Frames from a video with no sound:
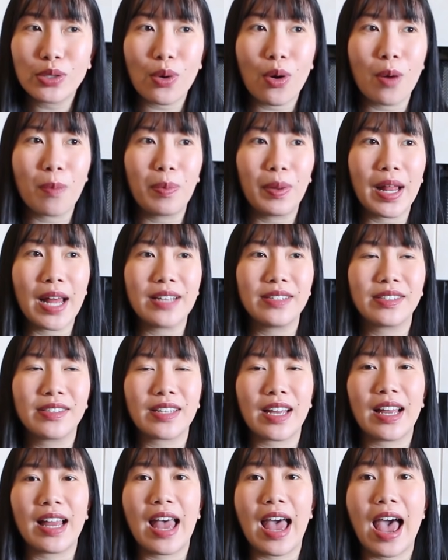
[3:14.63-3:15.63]
or plants
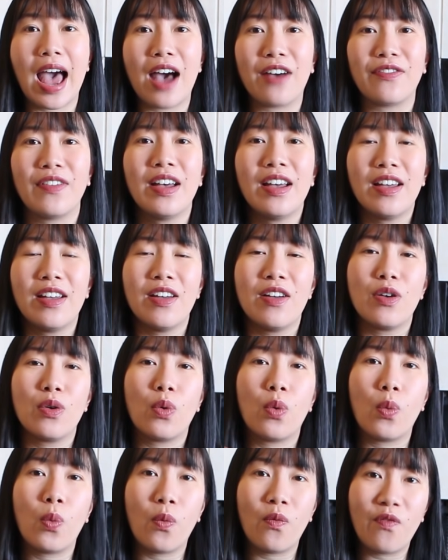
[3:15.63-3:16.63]
that have
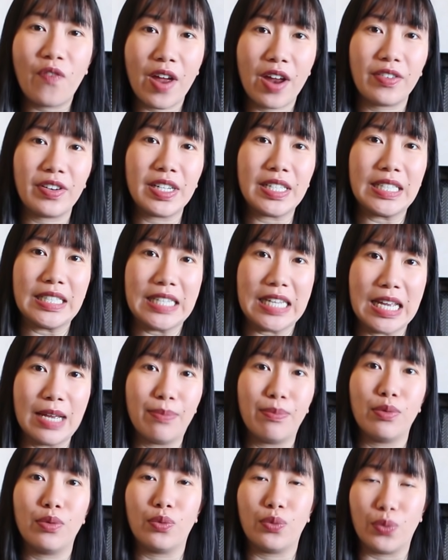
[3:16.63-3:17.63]
very
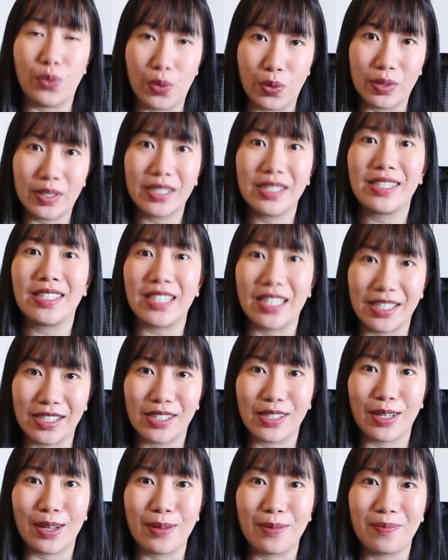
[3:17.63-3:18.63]
deep root
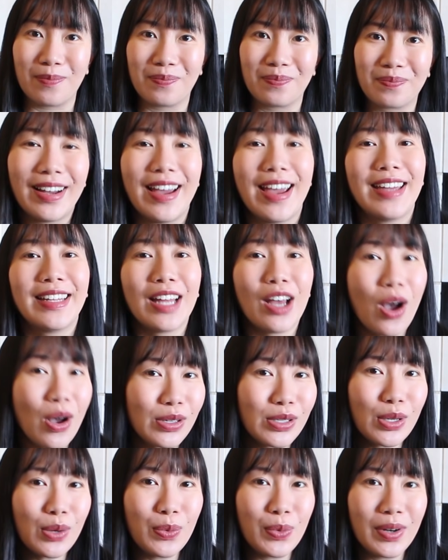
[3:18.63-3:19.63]
system. And I
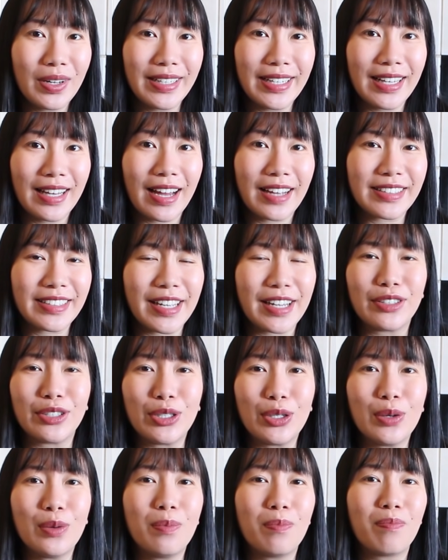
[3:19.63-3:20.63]
also really like their
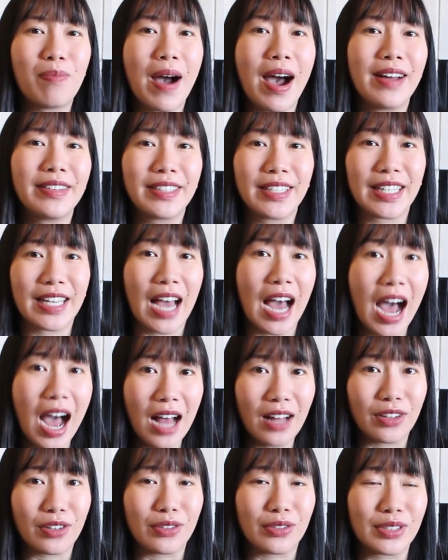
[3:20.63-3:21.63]
new pot
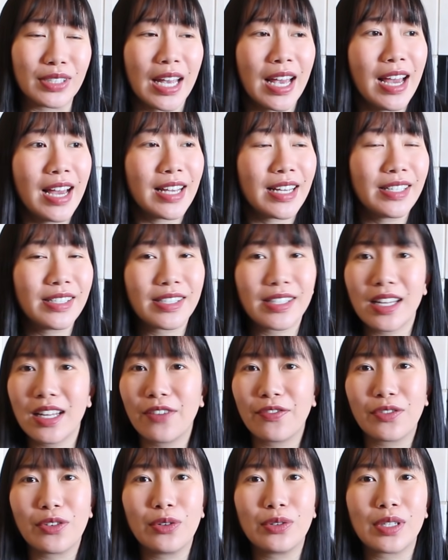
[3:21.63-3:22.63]
colors. Instead
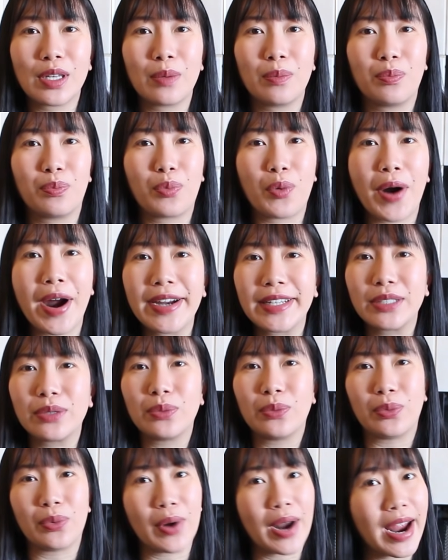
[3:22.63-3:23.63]
of using bright
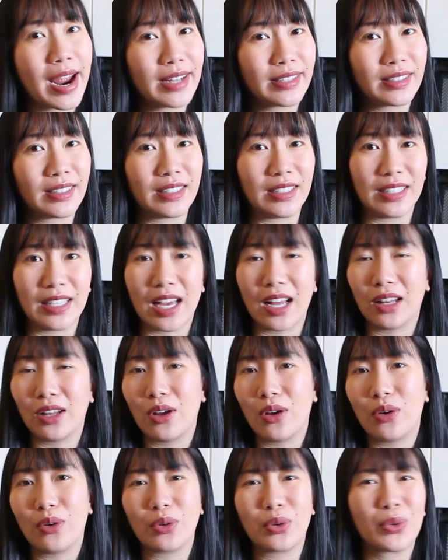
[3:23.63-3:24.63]
red,
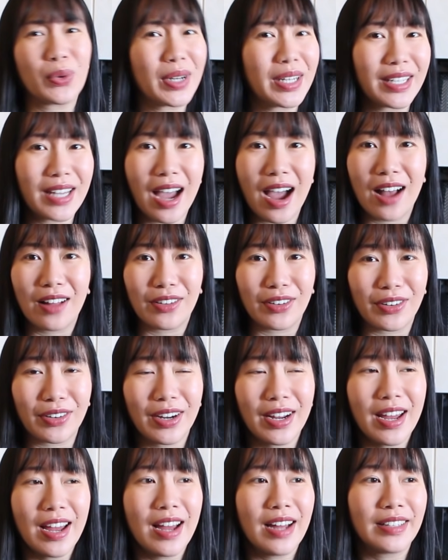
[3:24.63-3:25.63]
yellow, green color,
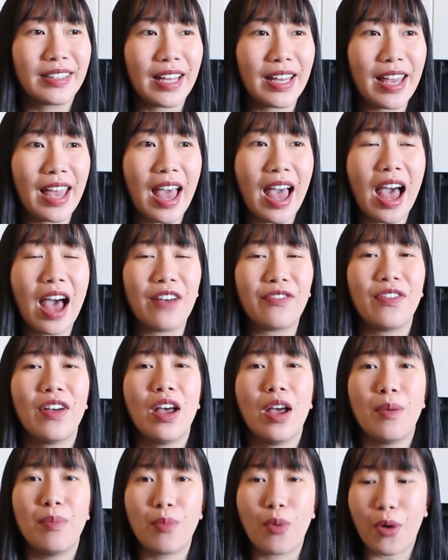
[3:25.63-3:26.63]
they have
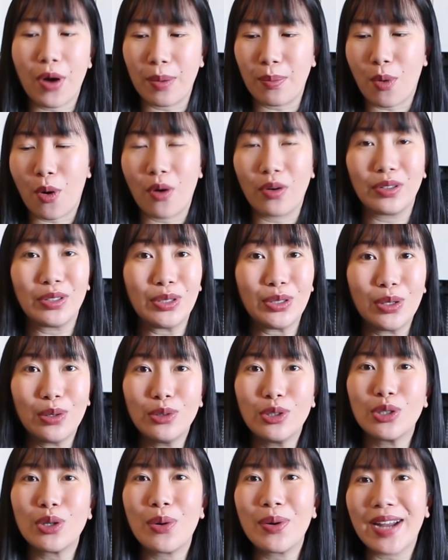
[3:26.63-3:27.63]
more and more
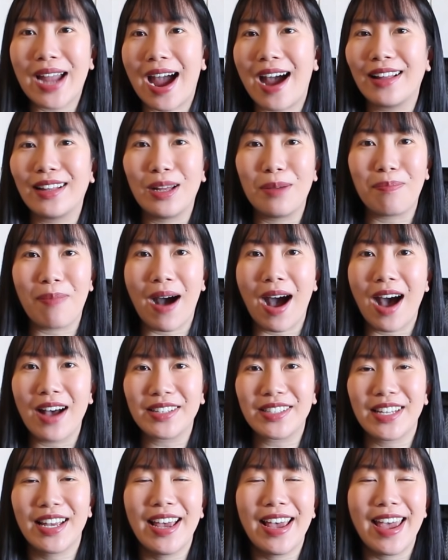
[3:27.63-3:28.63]
neutral color
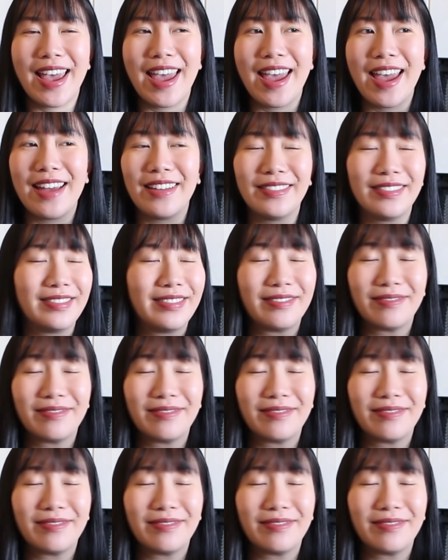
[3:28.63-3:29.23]
pots, and